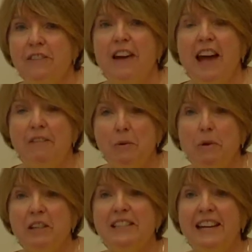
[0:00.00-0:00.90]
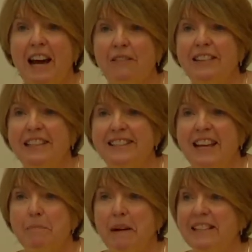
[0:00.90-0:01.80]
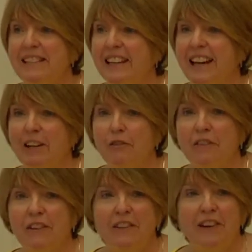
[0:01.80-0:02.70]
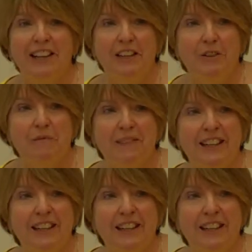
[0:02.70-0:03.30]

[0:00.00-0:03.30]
for everybody to have at least that basic calorific value.